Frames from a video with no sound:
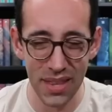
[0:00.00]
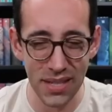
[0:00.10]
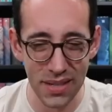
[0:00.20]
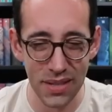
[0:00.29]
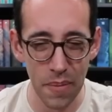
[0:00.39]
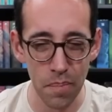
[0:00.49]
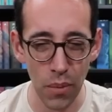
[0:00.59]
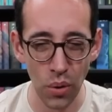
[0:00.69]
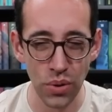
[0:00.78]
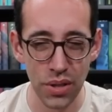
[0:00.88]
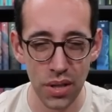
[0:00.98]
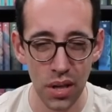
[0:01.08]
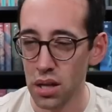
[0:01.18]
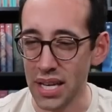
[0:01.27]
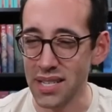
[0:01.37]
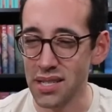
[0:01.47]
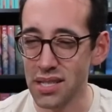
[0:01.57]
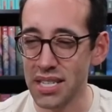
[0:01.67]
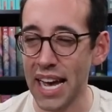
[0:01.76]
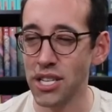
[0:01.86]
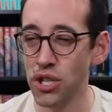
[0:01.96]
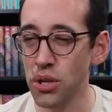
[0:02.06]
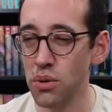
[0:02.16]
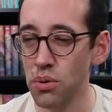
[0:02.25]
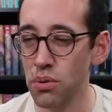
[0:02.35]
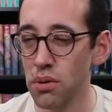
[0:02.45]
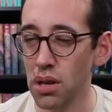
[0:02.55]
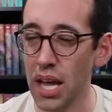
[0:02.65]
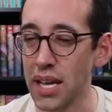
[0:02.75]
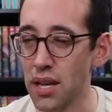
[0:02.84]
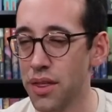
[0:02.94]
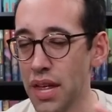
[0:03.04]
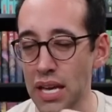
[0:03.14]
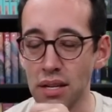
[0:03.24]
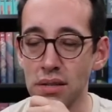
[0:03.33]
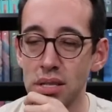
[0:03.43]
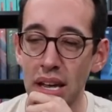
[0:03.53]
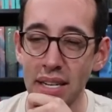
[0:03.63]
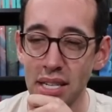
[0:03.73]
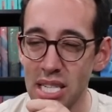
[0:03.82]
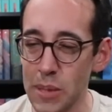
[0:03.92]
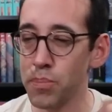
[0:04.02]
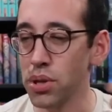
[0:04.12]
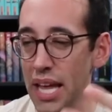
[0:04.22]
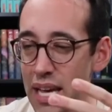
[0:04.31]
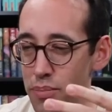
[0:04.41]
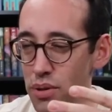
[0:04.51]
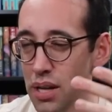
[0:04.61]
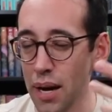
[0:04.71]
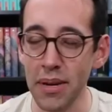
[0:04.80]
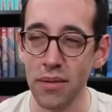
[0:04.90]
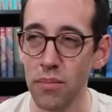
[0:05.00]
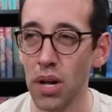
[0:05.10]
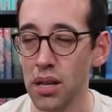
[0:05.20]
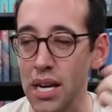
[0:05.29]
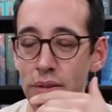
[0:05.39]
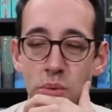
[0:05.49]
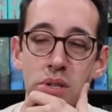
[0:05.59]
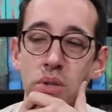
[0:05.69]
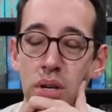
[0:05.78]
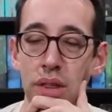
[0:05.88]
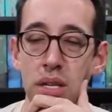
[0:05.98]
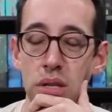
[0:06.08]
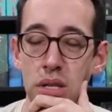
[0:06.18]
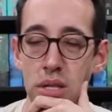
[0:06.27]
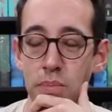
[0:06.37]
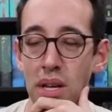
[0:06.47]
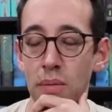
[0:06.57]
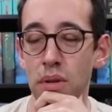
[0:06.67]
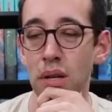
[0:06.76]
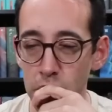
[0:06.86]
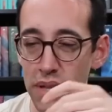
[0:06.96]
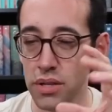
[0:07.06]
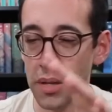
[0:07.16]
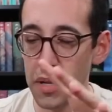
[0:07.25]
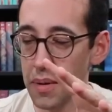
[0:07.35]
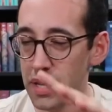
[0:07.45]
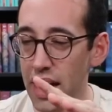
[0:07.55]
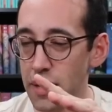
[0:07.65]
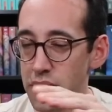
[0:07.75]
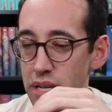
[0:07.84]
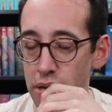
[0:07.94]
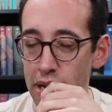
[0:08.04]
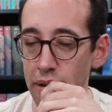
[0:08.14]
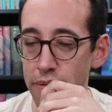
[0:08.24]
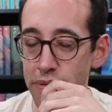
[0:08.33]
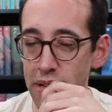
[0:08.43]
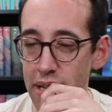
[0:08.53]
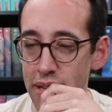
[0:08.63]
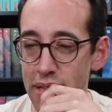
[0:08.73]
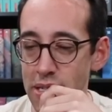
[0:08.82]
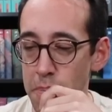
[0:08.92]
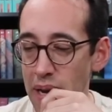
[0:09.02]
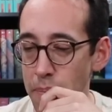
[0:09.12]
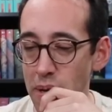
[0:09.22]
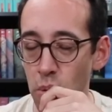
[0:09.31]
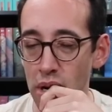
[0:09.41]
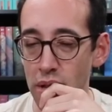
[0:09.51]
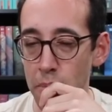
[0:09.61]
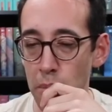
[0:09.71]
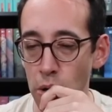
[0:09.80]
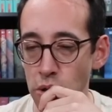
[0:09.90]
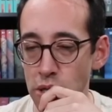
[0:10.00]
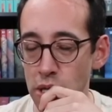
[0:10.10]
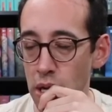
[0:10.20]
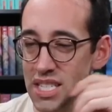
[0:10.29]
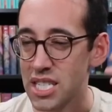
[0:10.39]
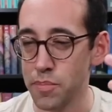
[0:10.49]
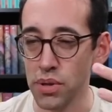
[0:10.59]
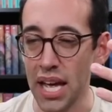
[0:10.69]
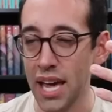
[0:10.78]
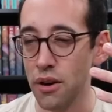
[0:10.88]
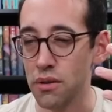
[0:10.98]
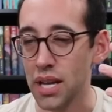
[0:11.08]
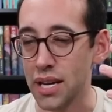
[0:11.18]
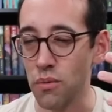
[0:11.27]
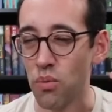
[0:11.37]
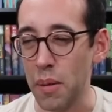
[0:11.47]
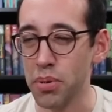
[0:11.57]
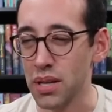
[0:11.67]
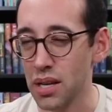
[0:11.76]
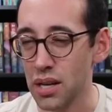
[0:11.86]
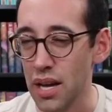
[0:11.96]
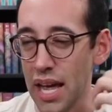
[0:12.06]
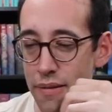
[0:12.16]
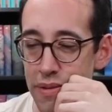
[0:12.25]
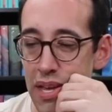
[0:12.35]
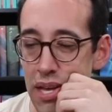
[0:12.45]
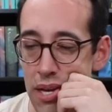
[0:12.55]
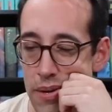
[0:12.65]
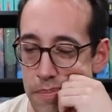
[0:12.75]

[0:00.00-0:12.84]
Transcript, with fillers: this is the most like statue-like things and displayable. I mean, a lot of the Wizarding Trunk things are displayable, but there's something about the items here. I feel like this might be one of the most display or like replica heavy